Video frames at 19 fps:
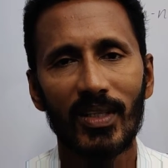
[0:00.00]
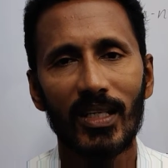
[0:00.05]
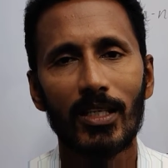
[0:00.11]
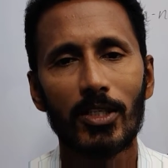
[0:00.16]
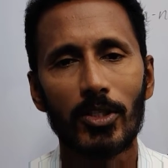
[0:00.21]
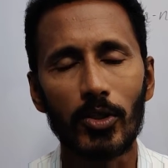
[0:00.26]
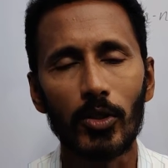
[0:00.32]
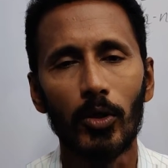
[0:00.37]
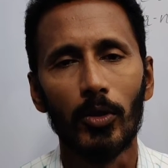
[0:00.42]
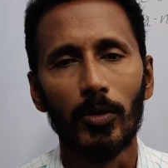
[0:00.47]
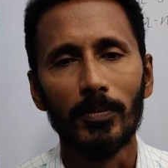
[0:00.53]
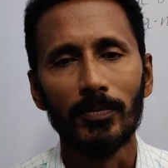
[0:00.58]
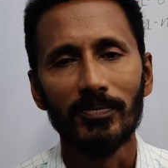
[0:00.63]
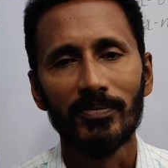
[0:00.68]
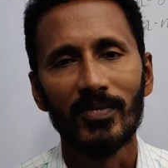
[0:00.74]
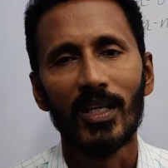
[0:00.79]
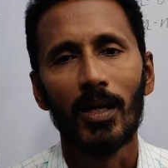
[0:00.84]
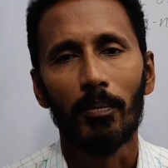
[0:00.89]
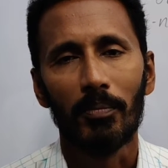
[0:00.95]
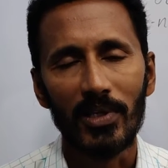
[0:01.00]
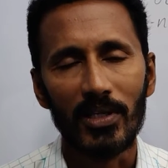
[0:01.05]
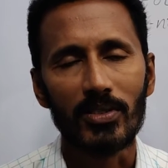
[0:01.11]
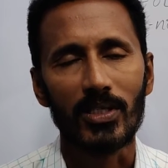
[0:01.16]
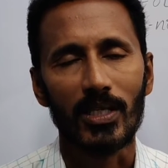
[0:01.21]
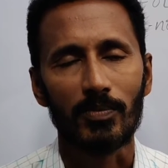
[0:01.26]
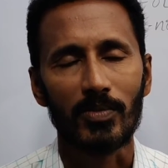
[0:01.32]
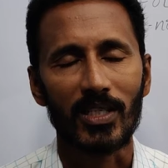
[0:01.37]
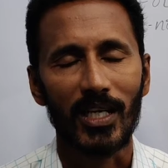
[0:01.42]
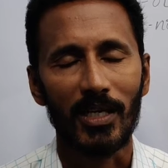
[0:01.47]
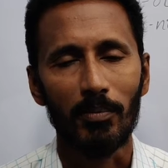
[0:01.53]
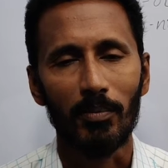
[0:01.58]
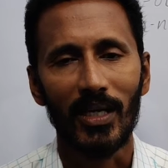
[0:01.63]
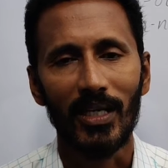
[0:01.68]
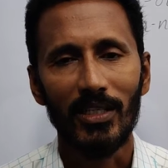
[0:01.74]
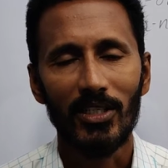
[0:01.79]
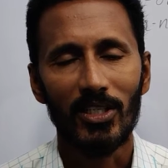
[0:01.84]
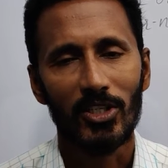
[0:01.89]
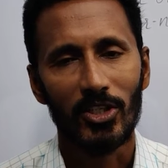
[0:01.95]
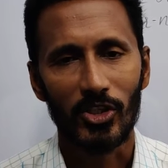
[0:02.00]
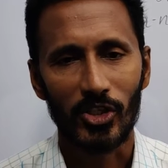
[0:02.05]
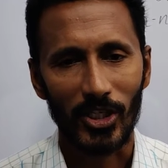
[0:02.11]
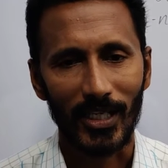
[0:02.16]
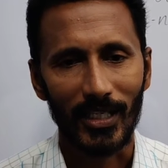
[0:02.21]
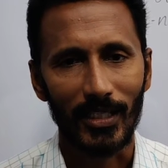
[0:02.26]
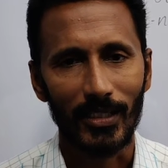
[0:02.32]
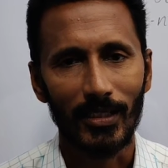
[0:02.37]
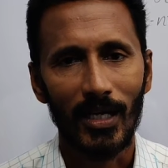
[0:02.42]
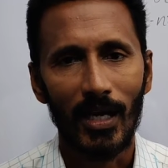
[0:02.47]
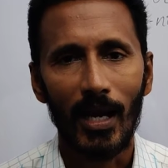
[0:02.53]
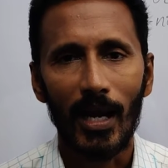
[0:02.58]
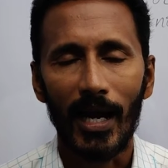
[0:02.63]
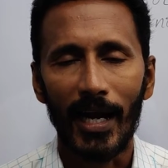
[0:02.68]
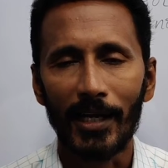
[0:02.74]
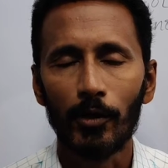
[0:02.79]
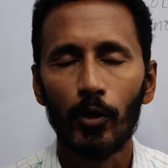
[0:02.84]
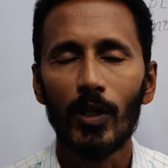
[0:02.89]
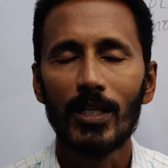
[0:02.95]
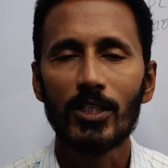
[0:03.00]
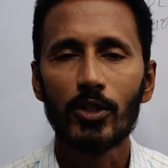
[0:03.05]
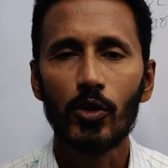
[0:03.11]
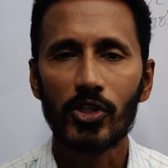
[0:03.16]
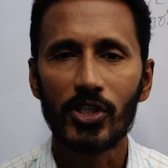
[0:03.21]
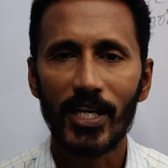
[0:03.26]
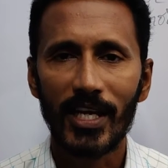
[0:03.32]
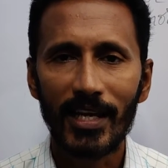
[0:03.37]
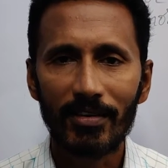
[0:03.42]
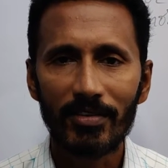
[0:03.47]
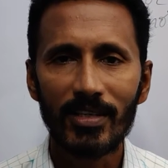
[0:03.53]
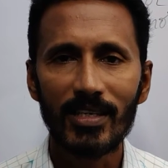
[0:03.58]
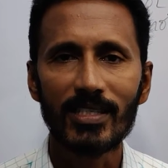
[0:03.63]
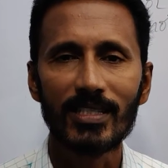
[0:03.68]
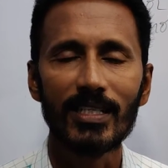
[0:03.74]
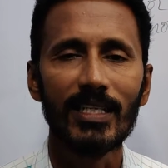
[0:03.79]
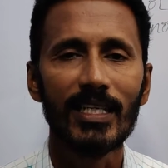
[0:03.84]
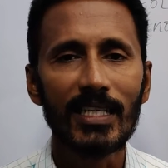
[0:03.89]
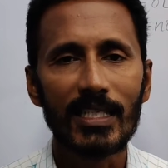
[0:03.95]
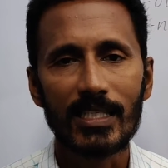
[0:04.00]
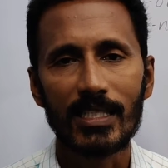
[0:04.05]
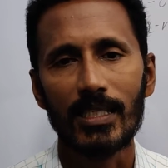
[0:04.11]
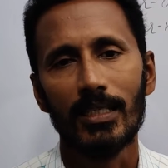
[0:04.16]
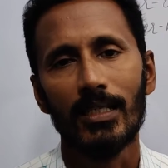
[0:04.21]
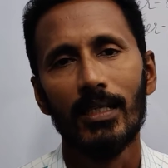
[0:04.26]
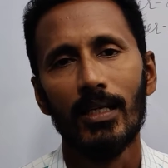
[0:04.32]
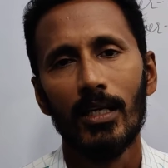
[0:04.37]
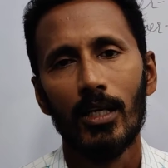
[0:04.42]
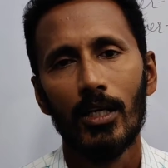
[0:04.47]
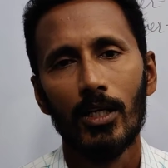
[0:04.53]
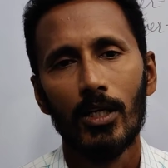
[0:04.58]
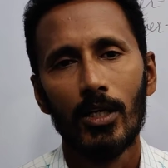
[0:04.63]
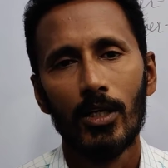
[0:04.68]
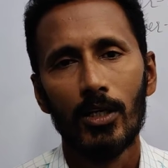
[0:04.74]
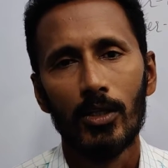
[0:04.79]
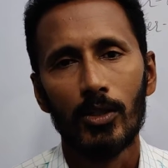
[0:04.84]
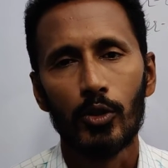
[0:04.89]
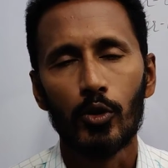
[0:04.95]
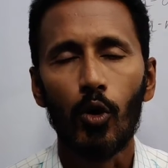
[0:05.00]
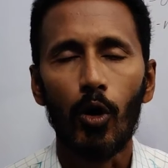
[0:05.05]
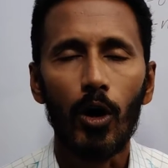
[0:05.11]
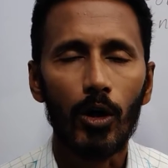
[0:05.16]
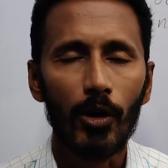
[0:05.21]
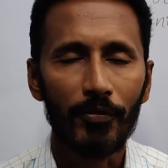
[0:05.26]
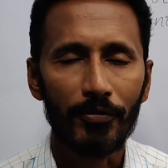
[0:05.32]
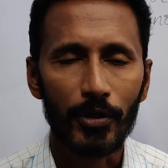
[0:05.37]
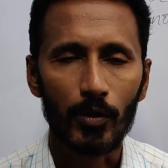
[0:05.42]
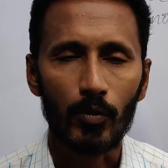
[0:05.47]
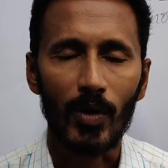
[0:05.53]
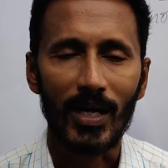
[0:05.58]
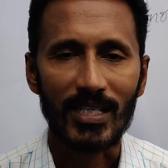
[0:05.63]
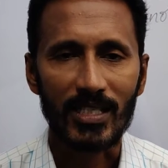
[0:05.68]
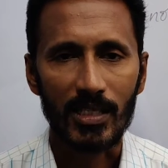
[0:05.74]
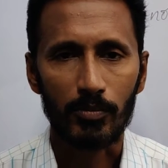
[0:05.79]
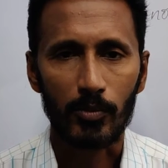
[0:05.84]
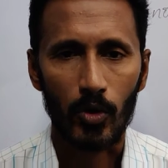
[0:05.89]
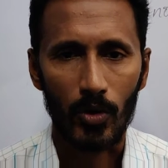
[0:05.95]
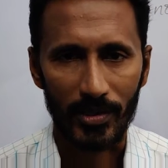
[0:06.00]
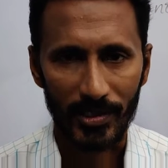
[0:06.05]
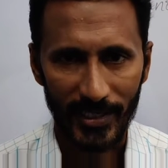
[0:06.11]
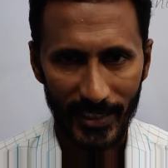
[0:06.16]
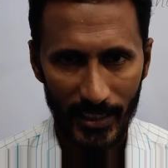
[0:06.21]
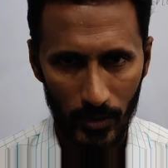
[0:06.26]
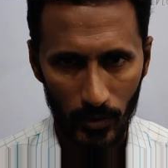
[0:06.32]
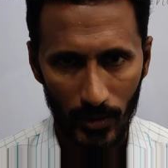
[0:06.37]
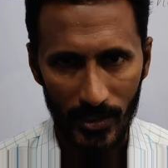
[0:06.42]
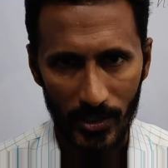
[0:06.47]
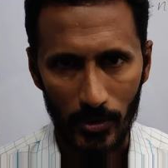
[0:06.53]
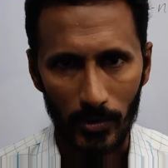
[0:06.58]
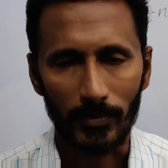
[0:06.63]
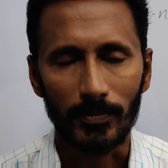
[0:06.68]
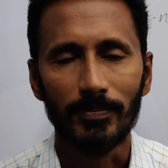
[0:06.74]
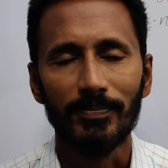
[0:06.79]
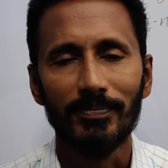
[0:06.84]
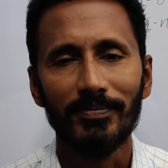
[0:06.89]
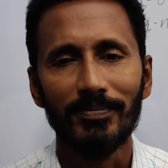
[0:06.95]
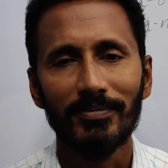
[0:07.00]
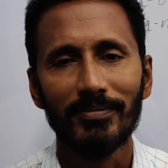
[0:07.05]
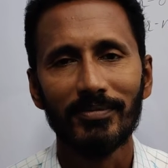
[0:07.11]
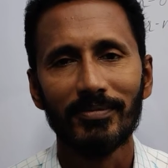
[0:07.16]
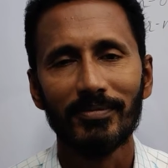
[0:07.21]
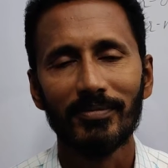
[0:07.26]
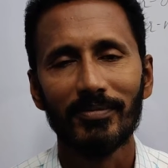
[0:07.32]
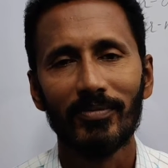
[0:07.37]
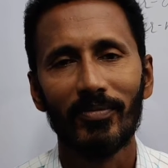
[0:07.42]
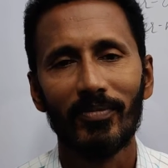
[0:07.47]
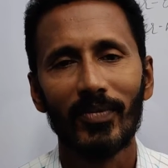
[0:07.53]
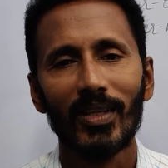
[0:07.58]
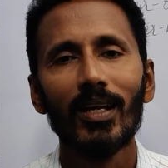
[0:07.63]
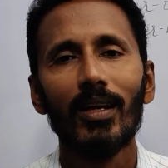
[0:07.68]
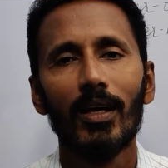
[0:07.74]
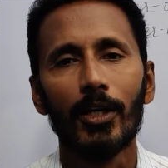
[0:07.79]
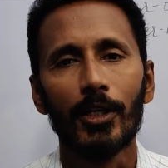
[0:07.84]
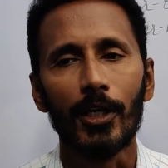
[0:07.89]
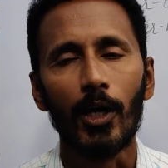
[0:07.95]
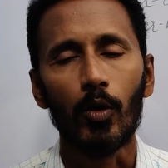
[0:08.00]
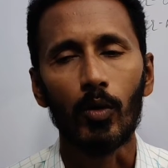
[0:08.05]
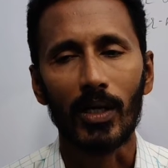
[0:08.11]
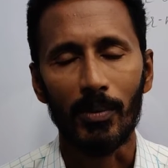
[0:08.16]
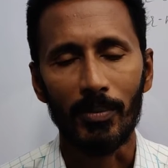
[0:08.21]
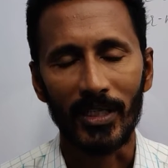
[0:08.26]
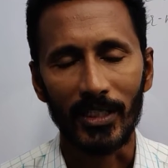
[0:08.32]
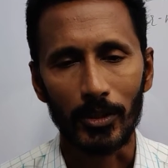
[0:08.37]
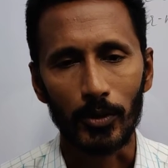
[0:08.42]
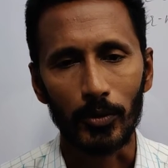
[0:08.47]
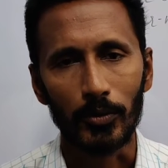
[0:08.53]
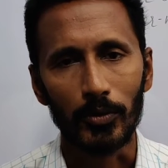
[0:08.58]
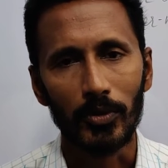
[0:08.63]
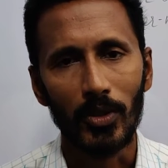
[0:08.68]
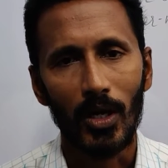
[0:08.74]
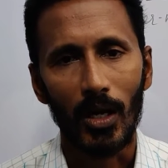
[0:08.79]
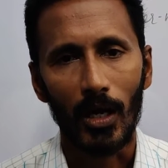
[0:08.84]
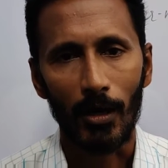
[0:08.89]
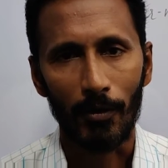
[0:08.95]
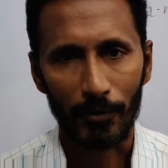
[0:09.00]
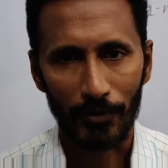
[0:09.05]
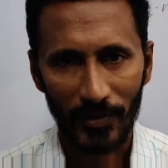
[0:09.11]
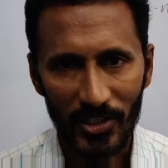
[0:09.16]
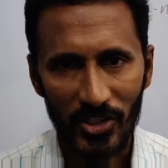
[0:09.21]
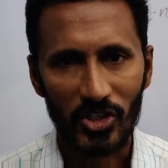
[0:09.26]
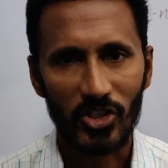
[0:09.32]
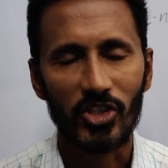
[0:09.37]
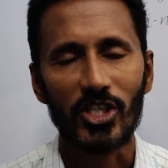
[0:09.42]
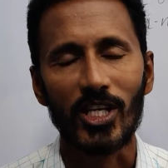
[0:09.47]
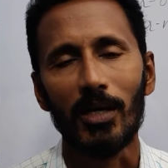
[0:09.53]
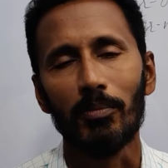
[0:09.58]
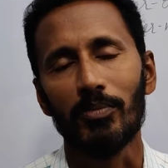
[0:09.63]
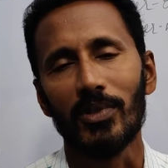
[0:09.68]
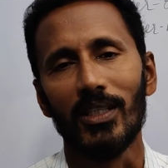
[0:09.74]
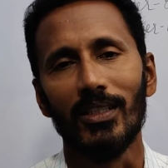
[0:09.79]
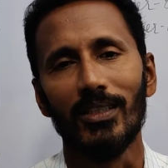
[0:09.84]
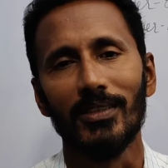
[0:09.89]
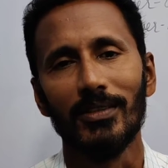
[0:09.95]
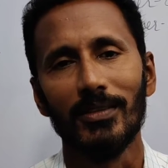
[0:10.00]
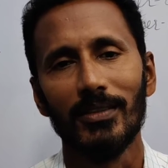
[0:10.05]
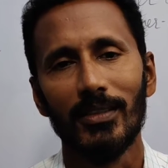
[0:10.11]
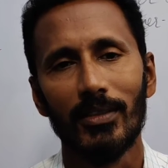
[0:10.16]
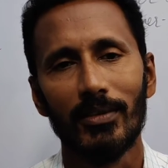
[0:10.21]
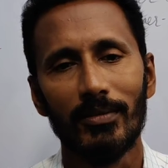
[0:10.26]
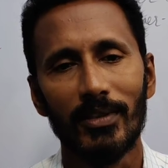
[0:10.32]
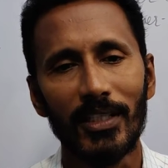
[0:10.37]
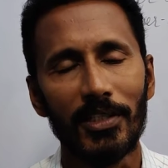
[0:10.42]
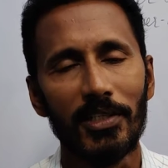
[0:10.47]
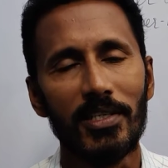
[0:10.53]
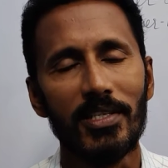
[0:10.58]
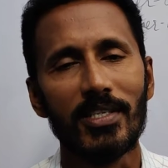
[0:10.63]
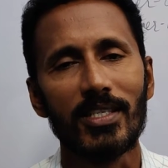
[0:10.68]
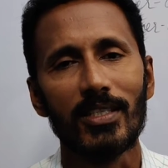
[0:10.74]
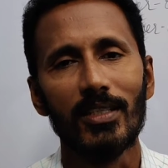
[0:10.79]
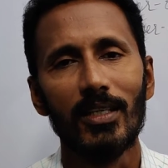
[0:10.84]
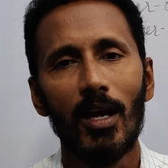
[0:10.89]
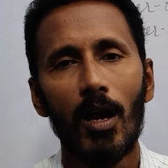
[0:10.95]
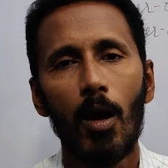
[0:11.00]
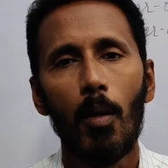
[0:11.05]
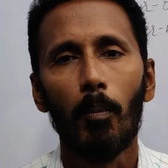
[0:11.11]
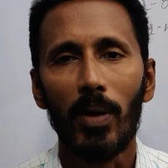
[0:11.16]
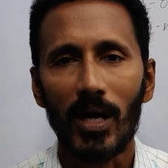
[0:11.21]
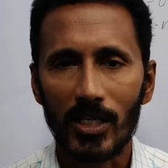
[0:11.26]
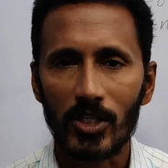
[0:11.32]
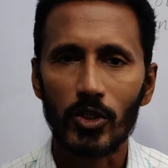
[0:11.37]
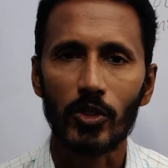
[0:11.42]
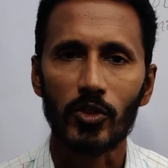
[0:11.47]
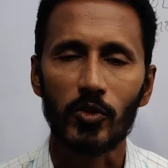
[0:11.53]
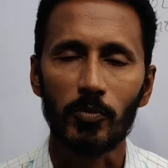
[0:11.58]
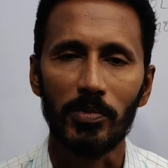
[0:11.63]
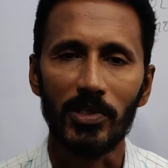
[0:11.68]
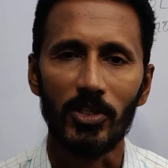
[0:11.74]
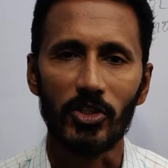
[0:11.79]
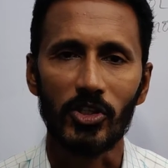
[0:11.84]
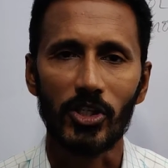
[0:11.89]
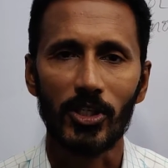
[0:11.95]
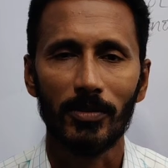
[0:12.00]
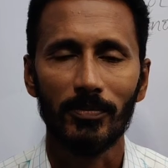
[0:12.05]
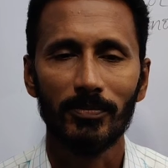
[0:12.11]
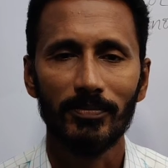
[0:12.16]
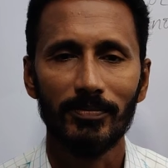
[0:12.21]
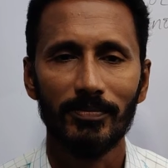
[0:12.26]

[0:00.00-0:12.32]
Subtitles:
So please subscribe my channel and also share these links to all of your WhatsApp contacts also. Now coming to our first chapter, that is parts of speech.